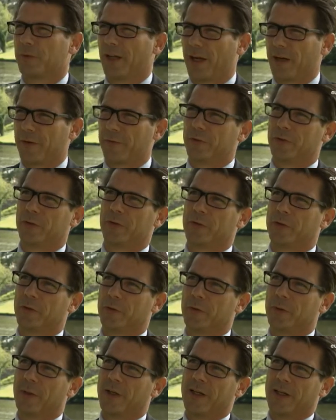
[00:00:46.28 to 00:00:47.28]
have to
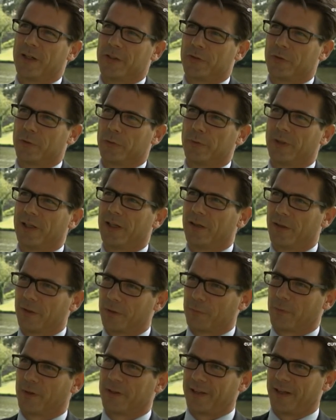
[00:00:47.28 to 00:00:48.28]
do to really
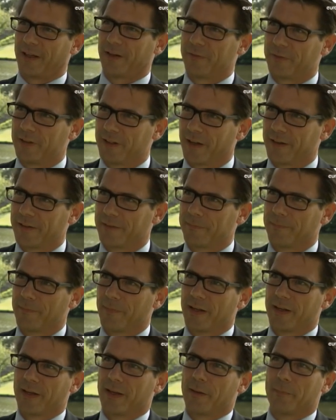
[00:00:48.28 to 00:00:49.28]
look what they have done,
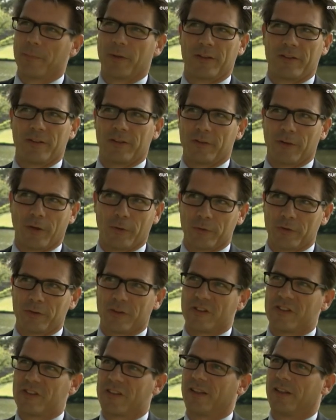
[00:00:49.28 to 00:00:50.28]
but don't
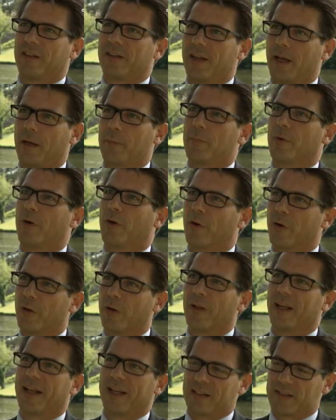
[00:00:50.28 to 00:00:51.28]
consider them
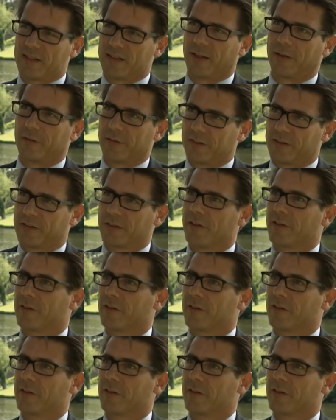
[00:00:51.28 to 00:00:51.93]
all as terrorists.